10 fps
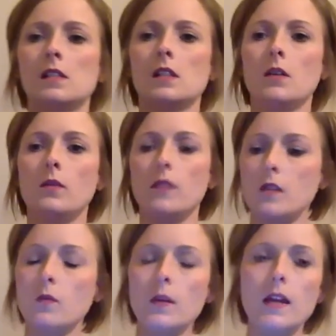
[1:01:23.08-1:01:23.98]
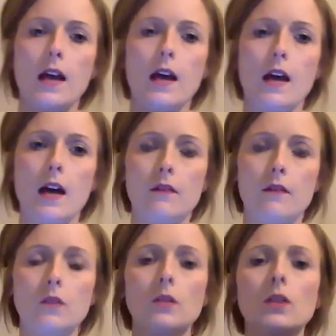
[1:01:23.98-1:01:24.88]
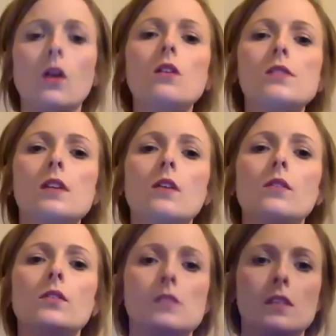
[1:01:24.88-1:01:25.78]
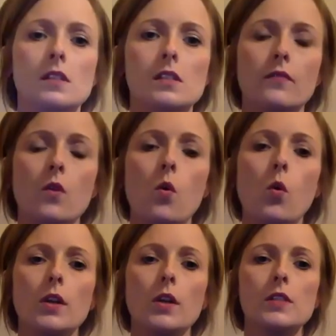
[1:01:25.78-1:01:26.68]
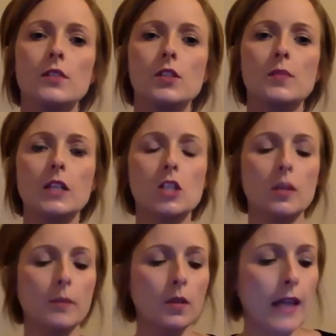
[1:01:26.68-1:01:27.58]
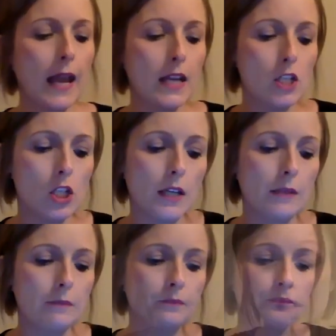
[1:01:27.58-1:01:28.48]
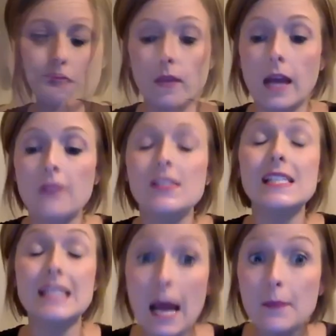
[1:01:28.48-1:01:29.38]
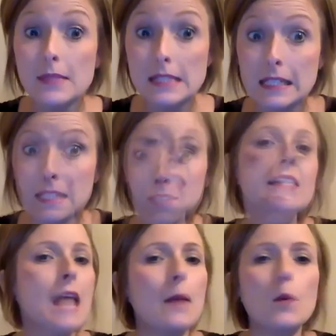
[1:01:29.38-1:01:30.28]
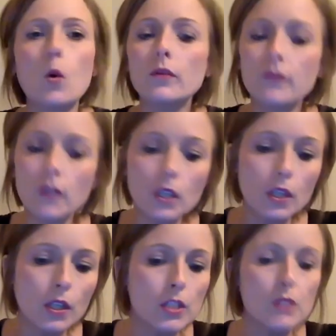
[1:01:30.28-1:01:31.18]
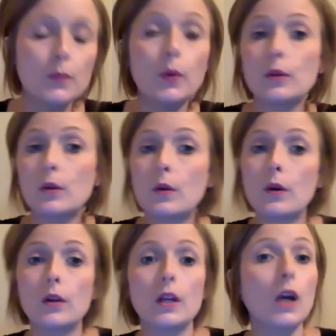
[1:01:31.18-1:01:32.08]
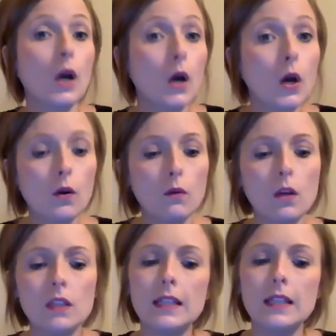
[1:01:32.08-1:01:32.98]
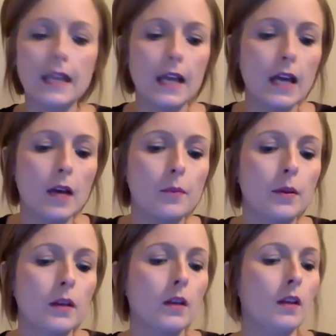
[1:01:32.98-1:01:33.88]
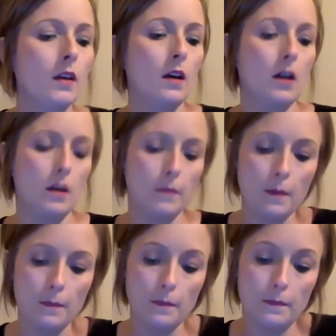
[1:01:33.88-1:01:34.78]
So then we have, you can also use this, of course, for speech communication. We have SnapScene, SnapCore First, ProLoquota Go, LAMP, a